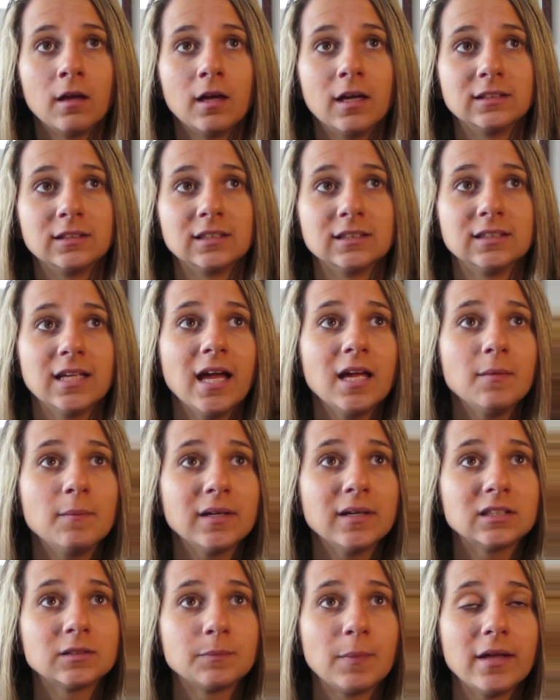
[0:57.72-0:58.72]
it says, hey,
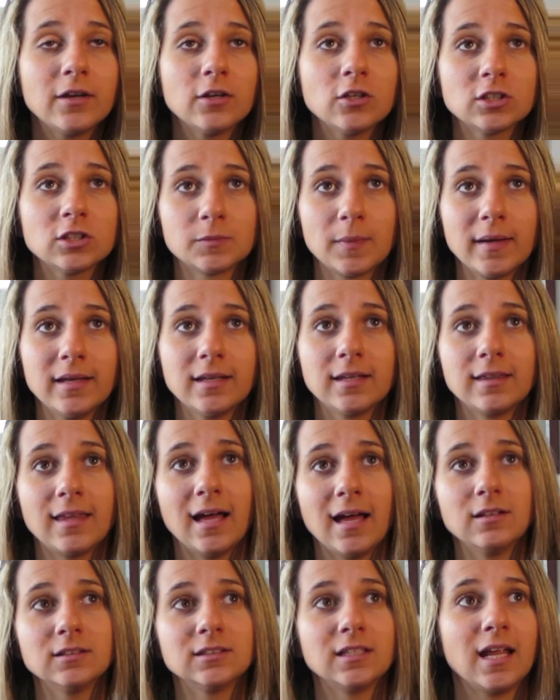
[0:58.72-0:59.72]
big spender, spend
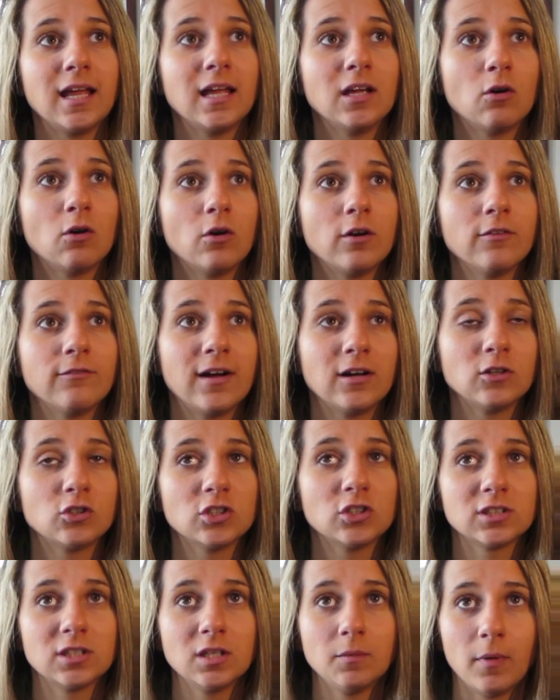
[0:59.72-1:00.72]
1,000 acorn
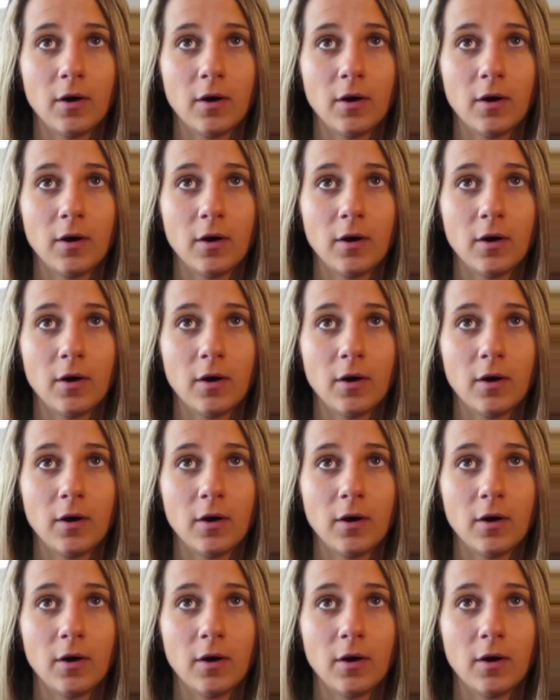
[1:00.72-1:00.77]
vouchers in the